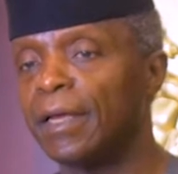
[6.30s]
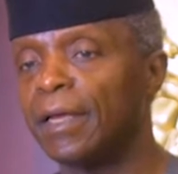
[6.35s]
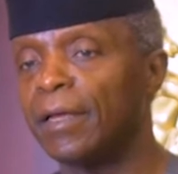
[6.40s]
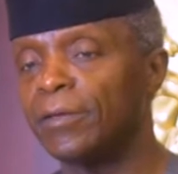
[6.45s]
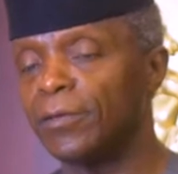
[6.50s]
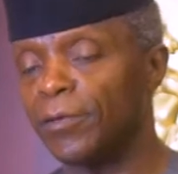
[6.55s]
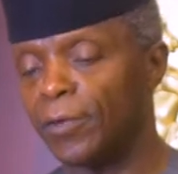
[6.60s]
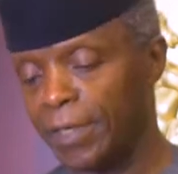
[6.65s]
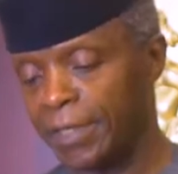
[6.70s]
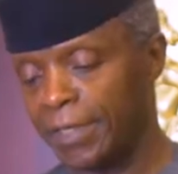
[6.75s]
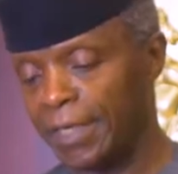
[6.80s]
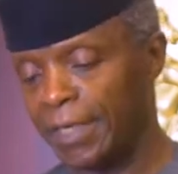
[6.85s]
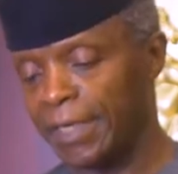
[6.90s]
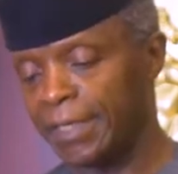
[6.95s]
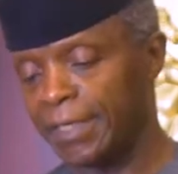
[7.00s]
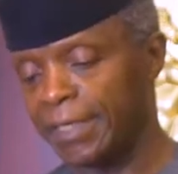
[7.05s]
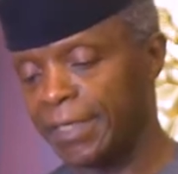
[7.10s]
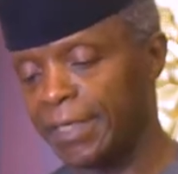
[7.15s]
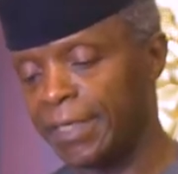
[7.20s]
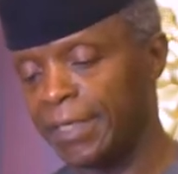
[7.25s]
Your
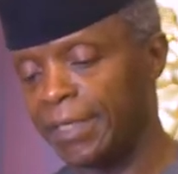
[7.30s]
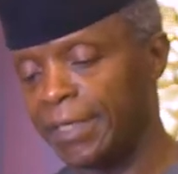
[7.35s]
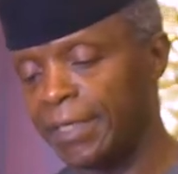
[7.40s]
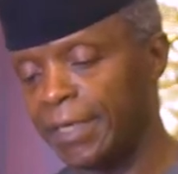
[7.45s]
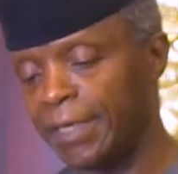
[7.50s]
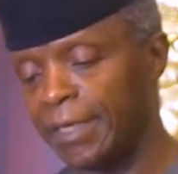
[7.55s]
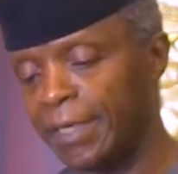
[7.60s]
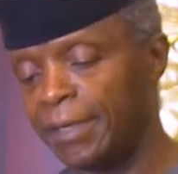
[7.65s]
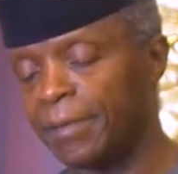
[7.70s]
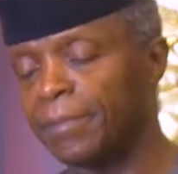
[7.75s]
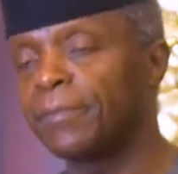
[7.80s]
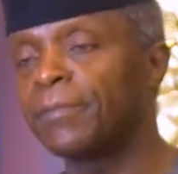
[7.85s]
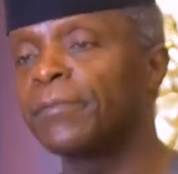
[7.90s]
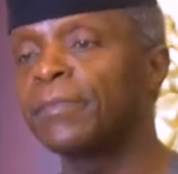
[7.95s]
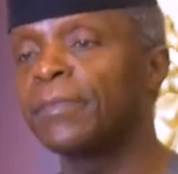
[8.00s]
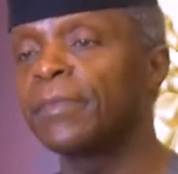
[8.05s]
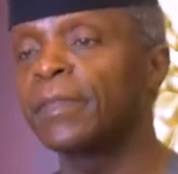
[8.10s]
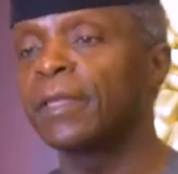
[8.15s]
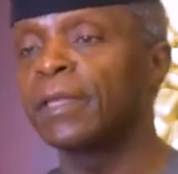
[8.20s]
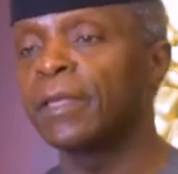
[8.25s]
Excellency, the
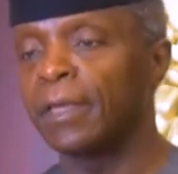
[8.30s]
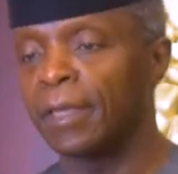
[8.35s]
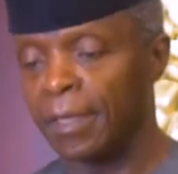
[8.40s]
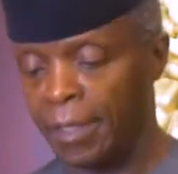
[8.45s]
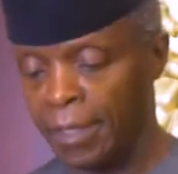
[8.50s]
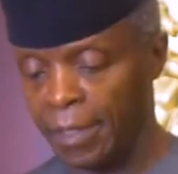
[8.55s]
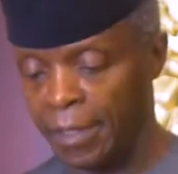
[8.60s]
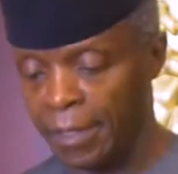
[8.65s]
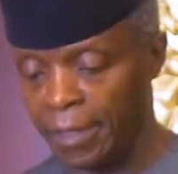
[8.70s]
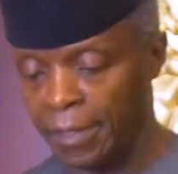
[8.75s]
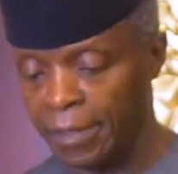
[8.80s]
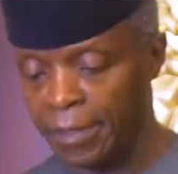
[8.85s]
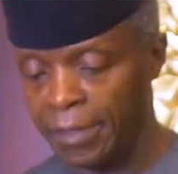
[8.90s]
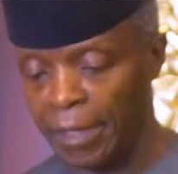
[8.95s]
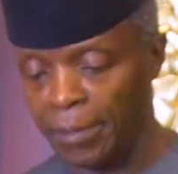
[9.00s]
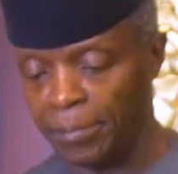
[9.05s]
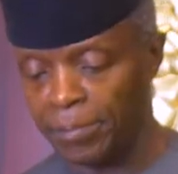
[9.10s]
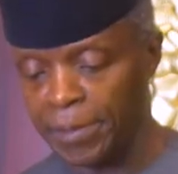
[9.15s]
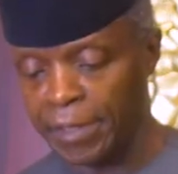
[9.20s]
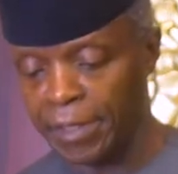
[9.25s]

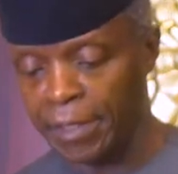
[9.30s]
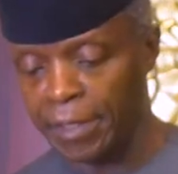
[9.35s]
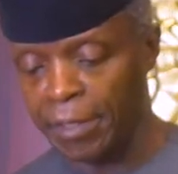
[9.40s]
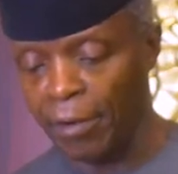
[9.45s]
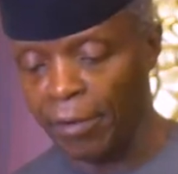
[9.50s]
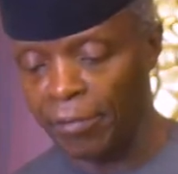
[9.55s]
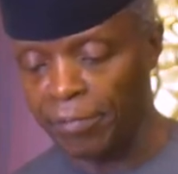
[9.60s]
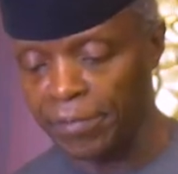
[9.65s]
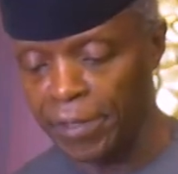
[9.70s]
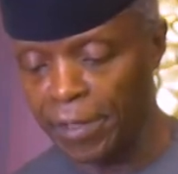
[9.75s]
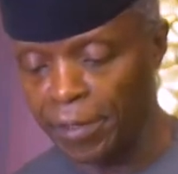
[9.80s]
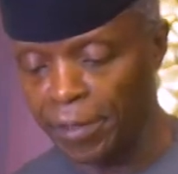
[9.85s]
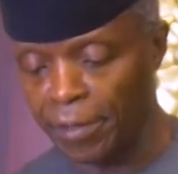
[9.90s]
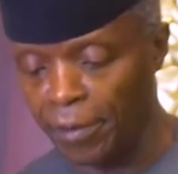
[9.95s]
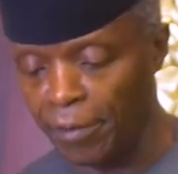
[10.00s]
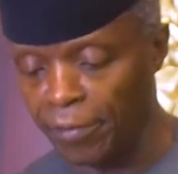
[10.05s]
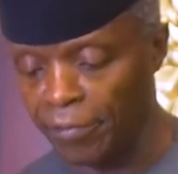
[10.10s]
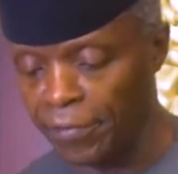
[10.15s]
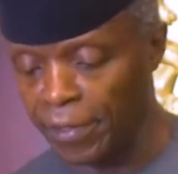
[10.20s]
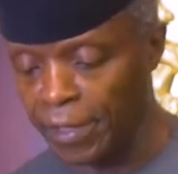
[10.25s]
Deputy Governor
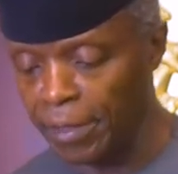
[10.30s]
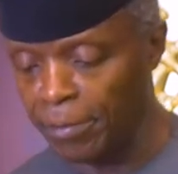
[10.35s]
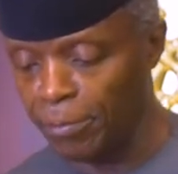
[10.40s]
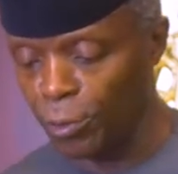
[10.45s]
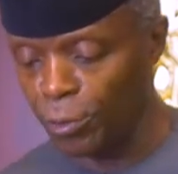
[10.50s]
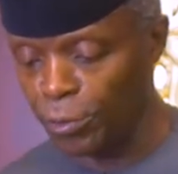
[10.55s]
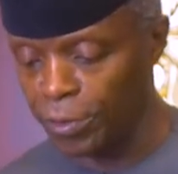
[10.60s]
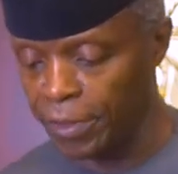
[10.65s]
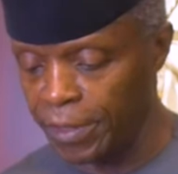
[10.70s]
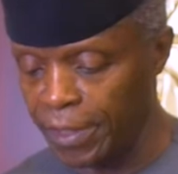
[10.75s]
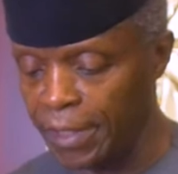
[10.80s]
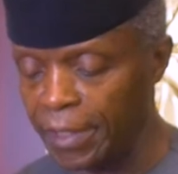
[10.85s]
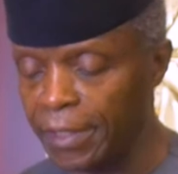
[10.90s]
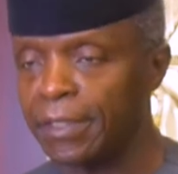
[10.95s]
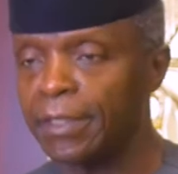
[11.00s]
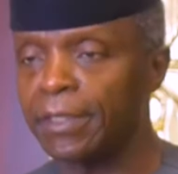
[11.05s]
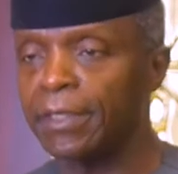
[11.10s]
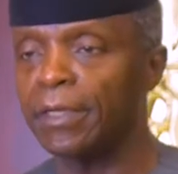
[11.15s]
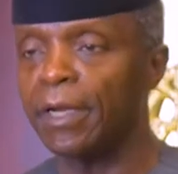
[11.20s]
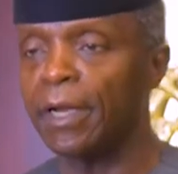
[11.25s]
of Imo
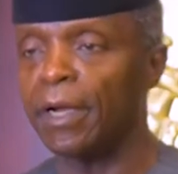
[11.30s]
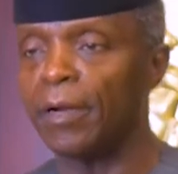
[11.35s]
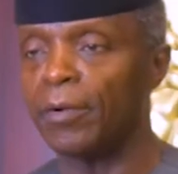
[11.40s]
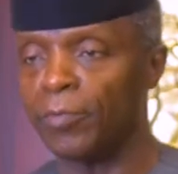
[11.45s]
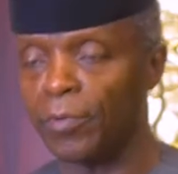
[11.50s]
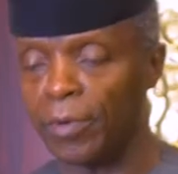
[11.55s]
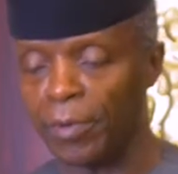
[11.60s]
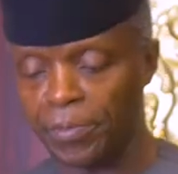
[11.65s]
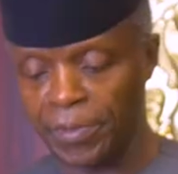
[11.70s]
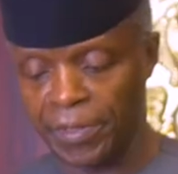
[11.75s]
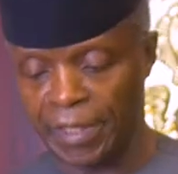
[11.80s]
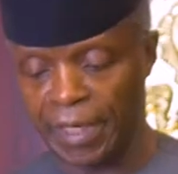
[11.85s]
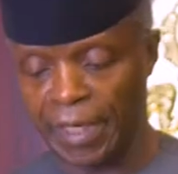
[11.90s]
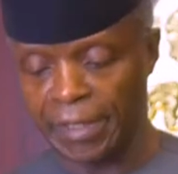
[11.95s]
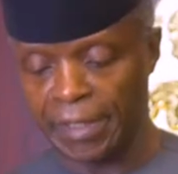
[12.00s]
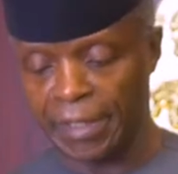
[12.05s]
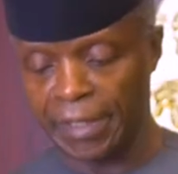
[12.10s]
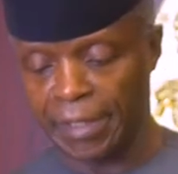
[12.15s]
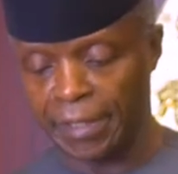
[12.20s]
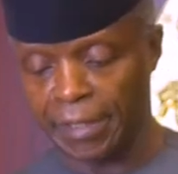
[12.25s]
State, uh,
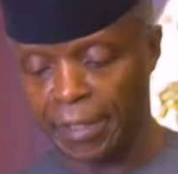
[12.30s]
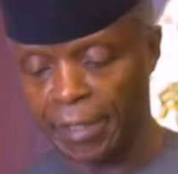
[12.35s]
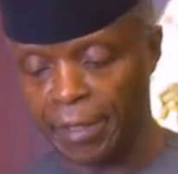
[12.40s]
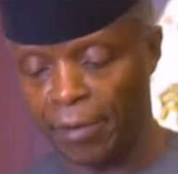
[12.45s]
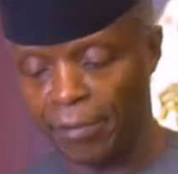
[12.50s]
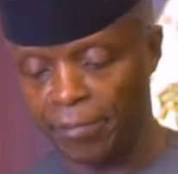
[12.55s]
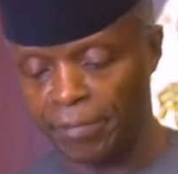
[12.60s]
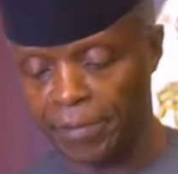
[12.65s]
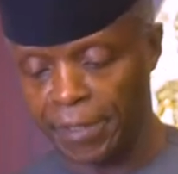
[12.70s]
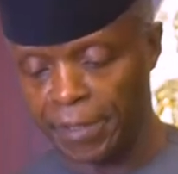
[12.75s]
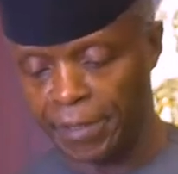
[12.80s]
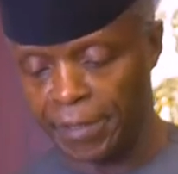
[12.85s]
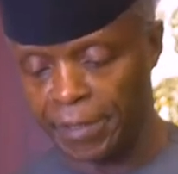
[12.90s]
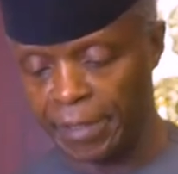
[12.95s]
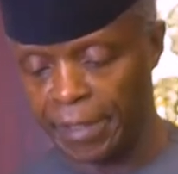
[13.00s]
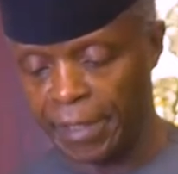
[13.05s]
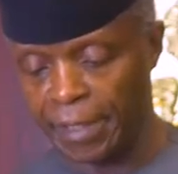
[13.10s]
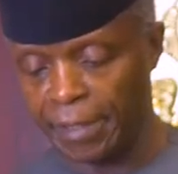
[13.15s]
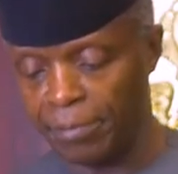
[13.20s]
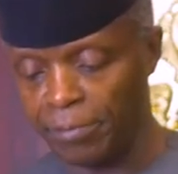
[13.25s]
representing the Governor
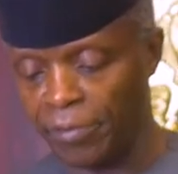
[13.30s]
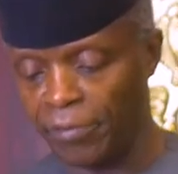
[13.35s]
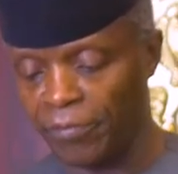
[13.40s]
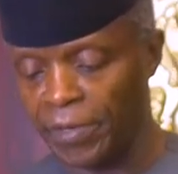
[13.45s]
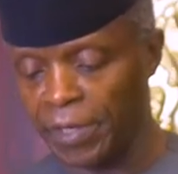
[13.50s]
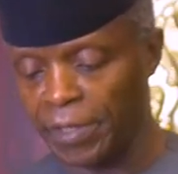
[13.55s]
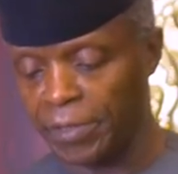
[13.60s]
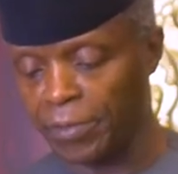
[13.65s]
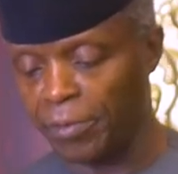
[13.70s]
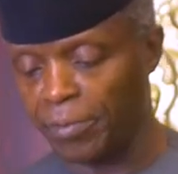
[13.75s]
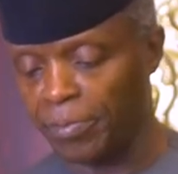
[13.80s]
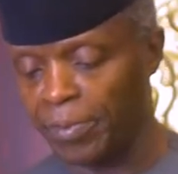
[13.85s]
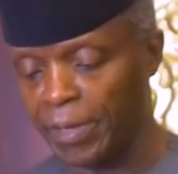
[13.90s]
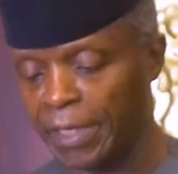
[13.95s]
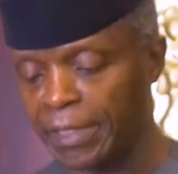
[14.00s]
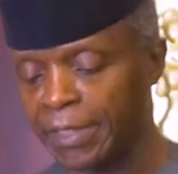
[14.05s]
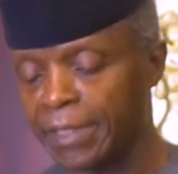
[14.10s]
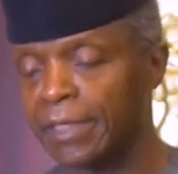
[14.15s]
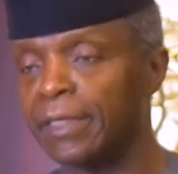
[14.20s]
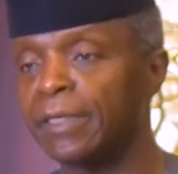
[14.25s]
today, Professor
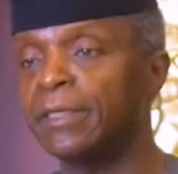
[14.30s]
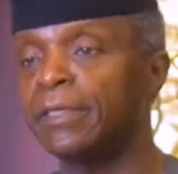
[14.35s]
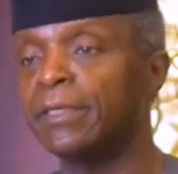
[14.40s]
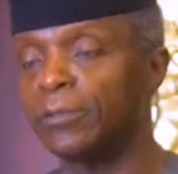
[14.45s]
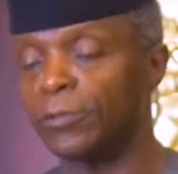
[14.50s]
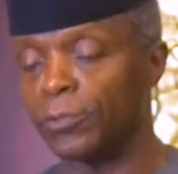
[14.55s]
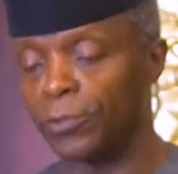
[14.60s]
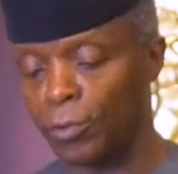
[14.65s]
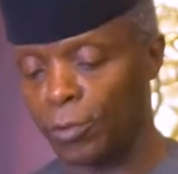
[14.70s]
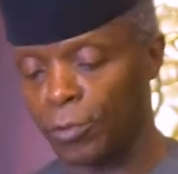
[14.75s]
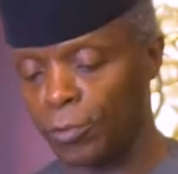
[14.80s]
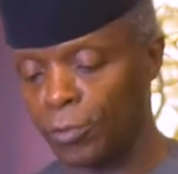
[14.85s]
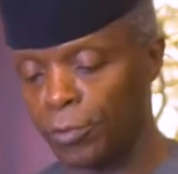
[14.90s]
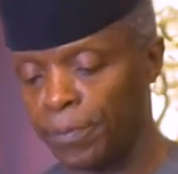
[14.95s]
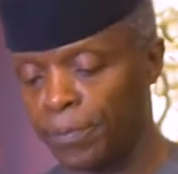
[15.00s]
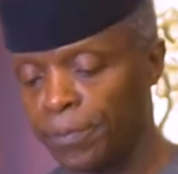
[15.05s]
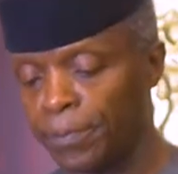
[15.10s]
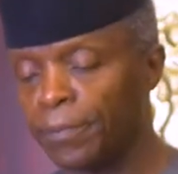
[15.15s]
Placid Njoku.